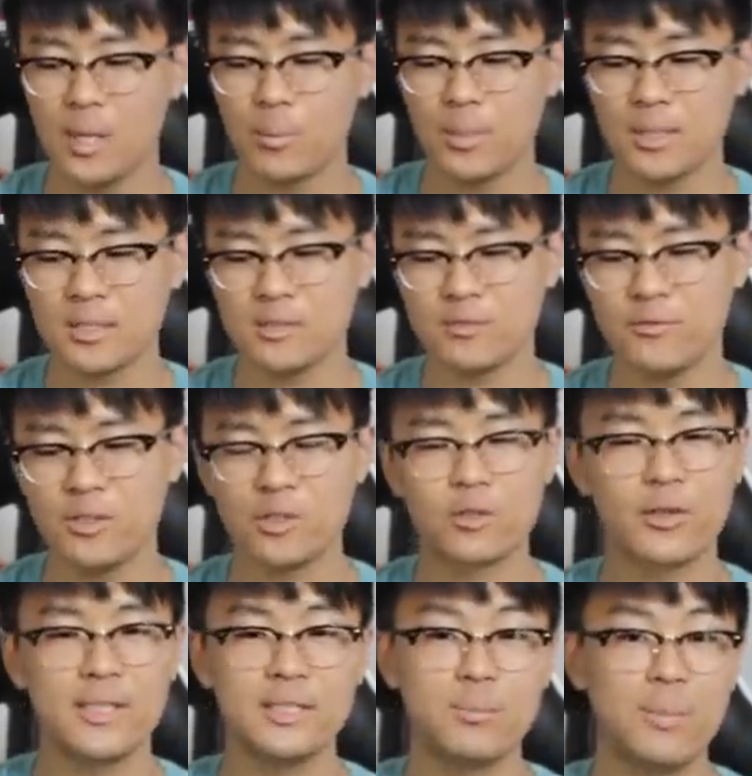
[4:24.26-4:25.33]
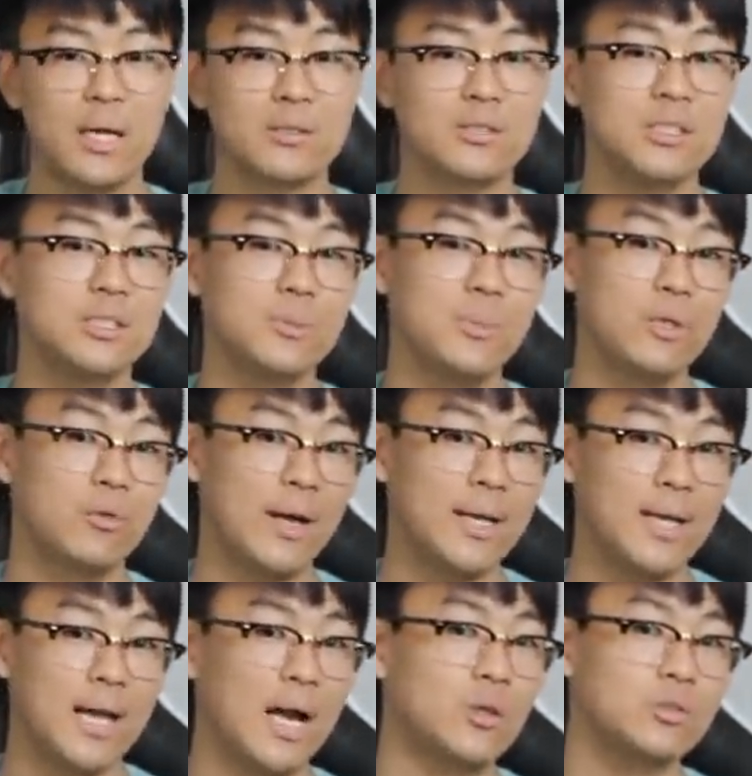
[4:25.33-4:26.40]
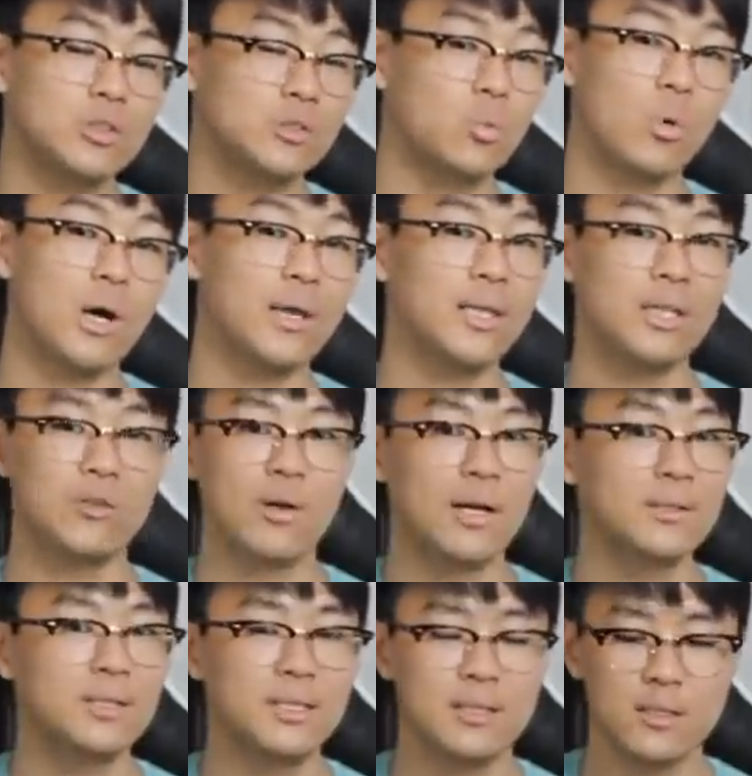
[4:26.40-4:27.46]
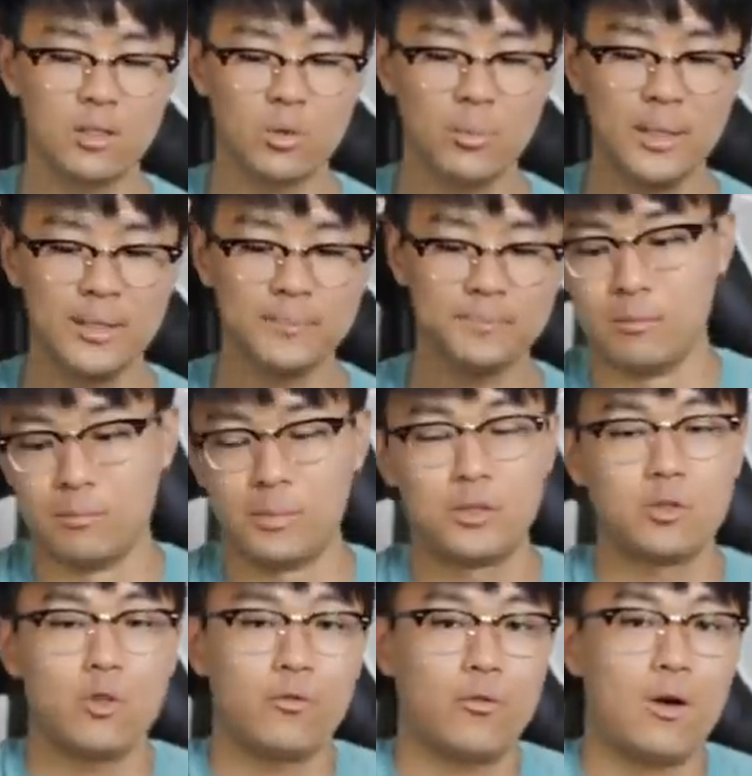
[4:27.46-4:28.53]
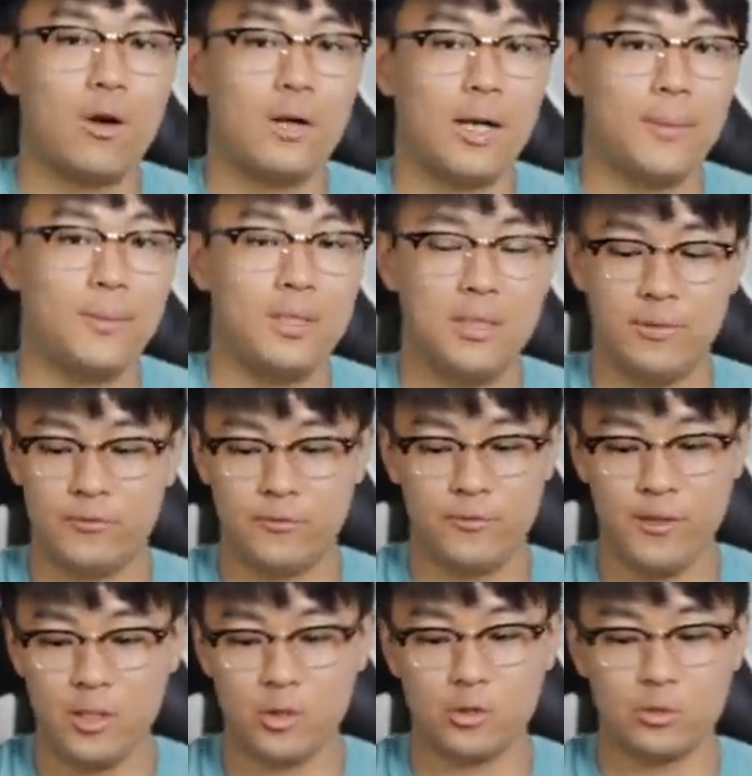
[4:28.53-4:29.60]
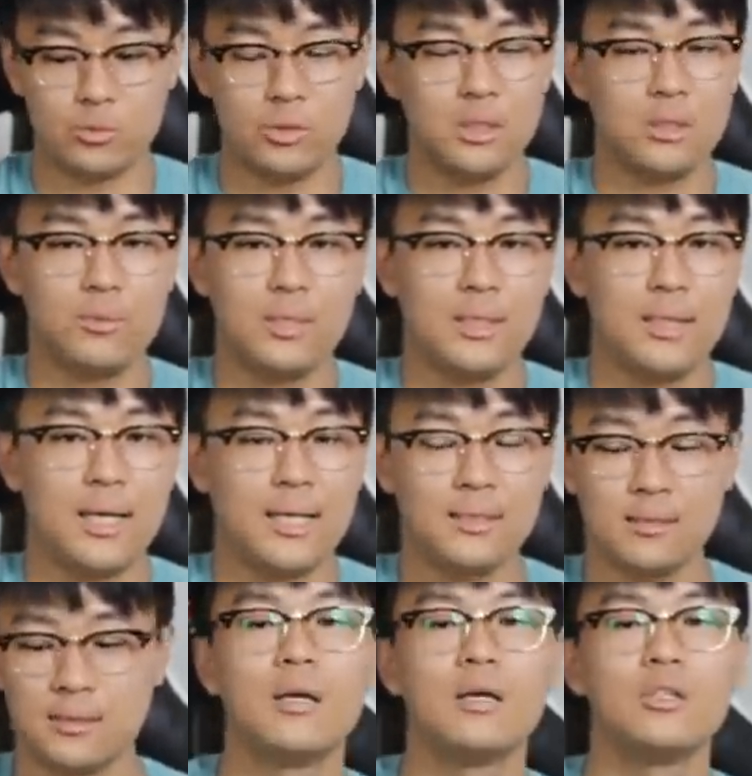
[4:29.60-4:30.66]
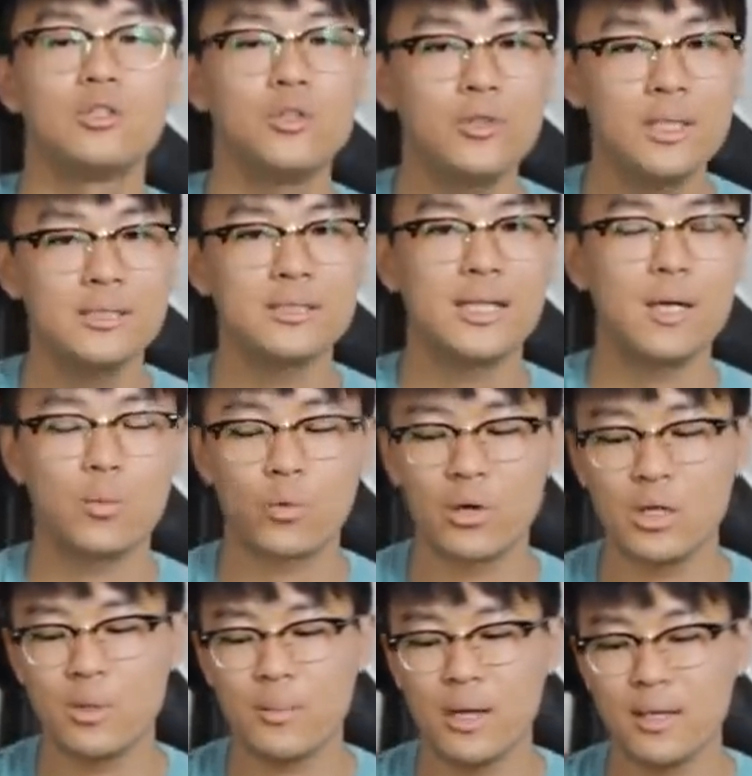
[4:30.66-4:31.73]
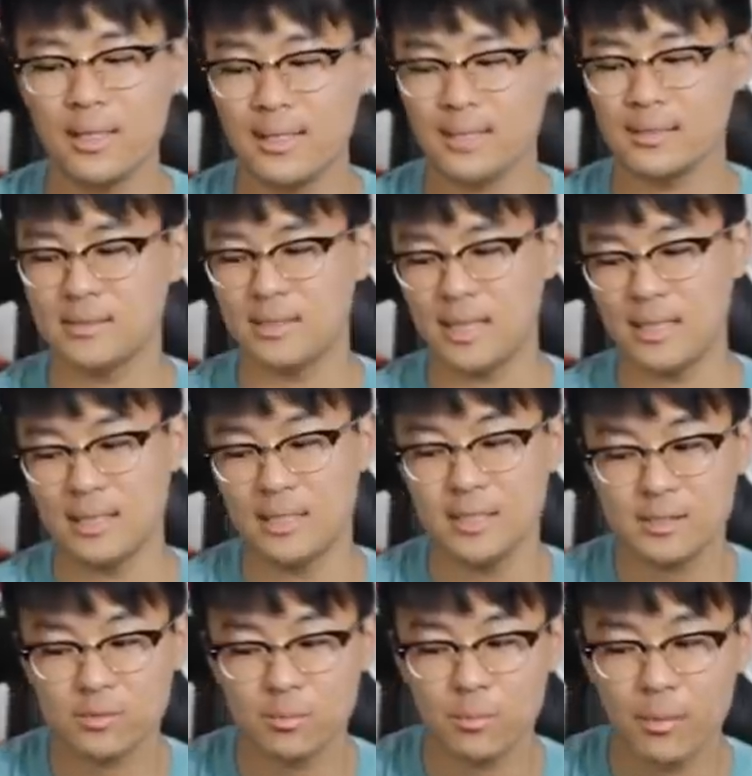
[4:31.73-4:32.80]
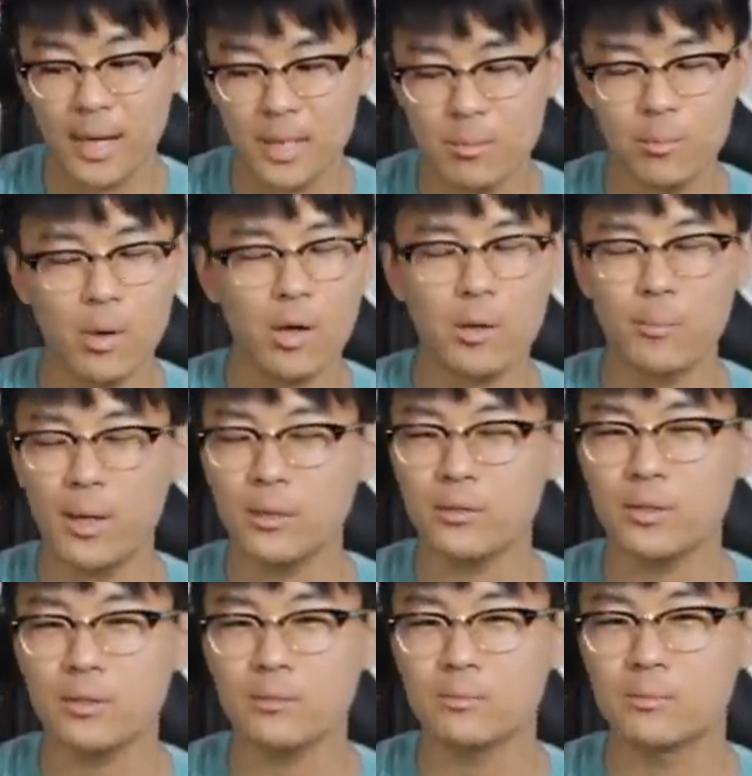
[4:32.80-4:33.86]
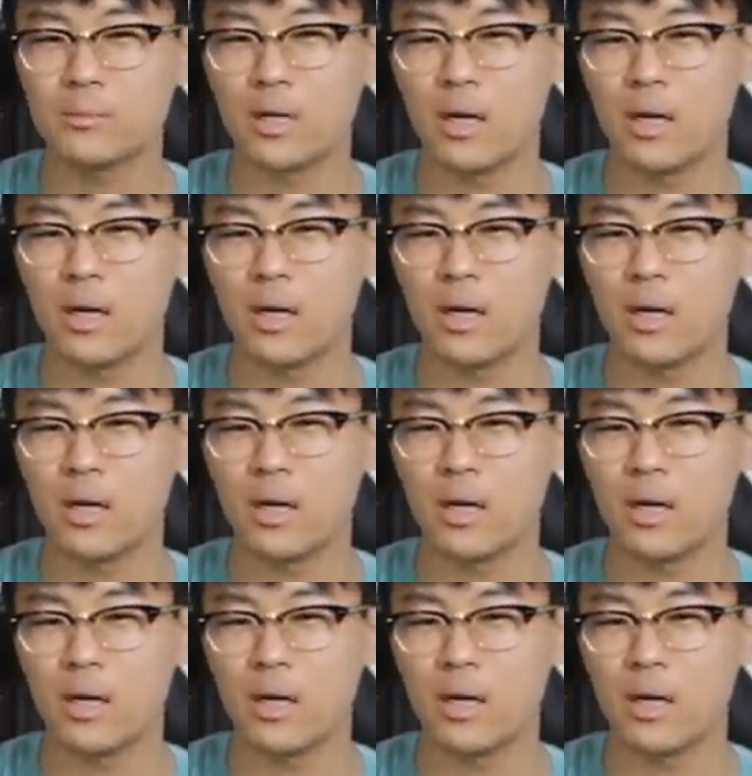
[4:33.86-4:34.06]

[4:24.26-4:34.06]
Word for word: But it doesn't feel crazy bouncy to me right now, just walking around in a little bit. But so far, I mean, it feels really, really nice. Two things that I'm worried about is that this might bottom out though.